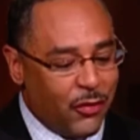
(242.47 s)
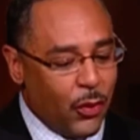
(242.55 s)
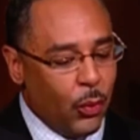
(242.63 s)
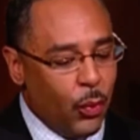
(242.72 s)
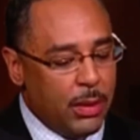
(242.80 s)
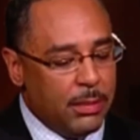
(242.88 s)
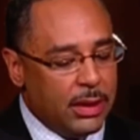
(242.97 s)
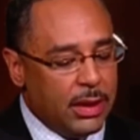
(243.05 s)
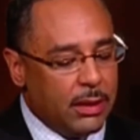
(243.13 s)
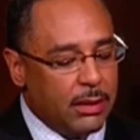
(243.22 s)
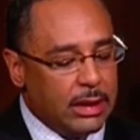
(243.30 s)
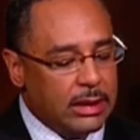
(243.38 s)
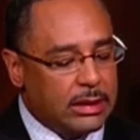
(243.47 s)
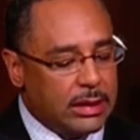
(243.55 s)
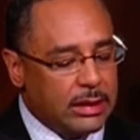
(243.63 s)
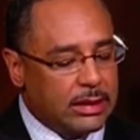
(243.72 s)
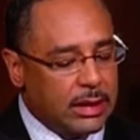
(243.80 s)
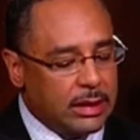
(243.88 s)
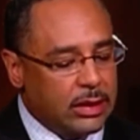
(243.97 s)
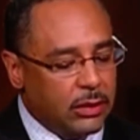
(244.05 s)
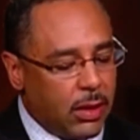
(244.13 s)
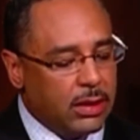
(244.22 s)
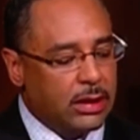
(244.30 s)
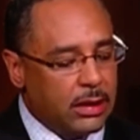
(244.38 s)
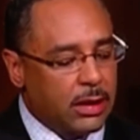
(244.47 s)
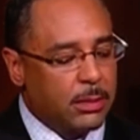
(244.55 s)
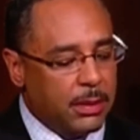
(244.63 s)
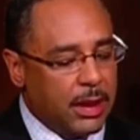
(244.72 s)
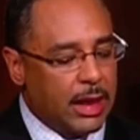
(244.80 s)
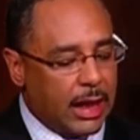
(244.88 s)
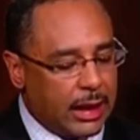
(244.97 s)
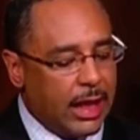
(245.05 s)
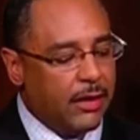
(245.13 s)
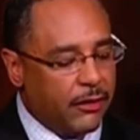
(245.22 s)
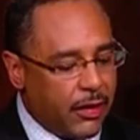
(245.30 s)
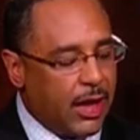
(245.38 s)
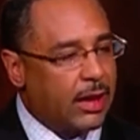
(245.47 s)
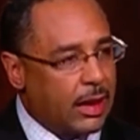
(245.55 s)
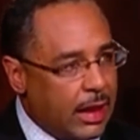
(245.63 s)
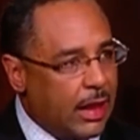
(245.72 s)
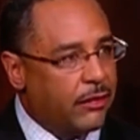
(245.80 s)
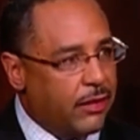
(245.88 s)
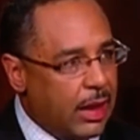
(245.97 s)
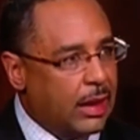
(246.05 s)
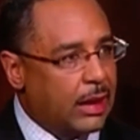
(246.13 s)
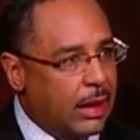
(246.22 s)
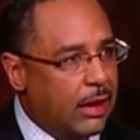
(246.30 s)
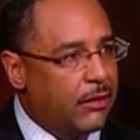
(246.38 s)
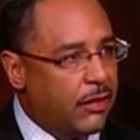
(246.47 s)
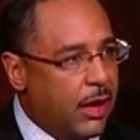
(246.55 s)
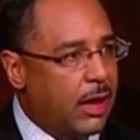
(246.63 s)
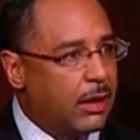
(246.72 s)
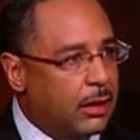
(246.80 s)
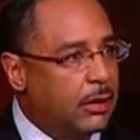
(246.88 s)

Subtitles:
women, there is this sense, and you always hear the complaint, I can't find a good